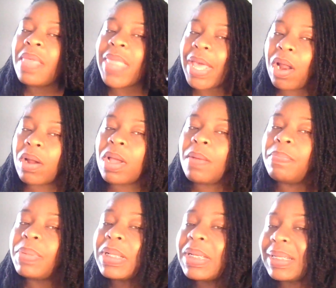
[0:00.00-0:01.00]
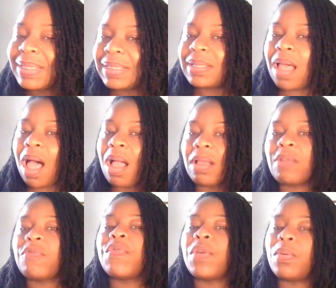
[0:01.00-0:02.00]
that are completely locked
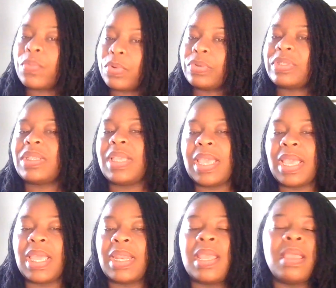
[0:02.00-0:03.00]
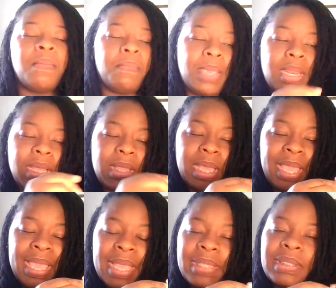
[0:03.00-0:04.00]
from root to end, meaning the
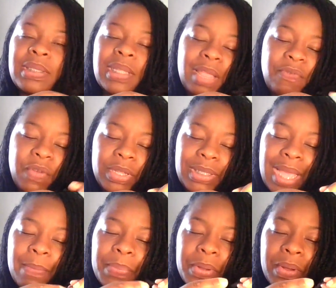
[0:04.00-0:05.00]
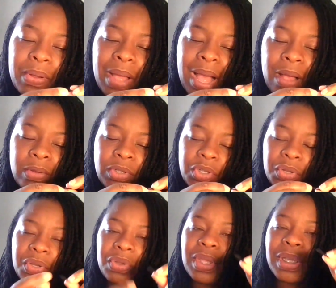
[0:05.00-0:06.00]
ends, like for example, I'll show
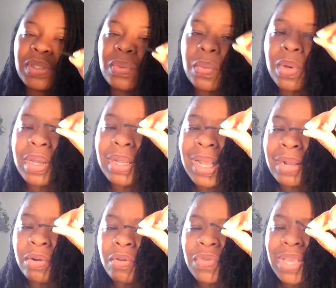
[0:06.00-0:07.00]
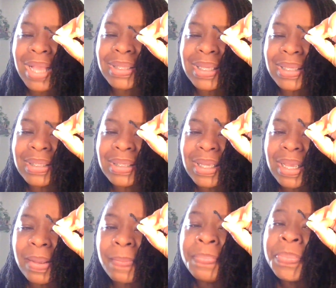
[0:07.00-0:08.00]
you this one. I don't know if you guys can see
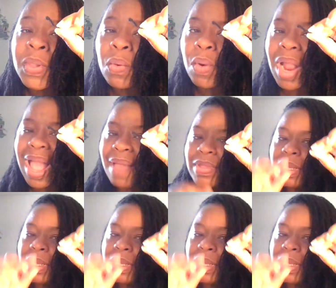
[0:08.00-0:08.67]
it, where I have the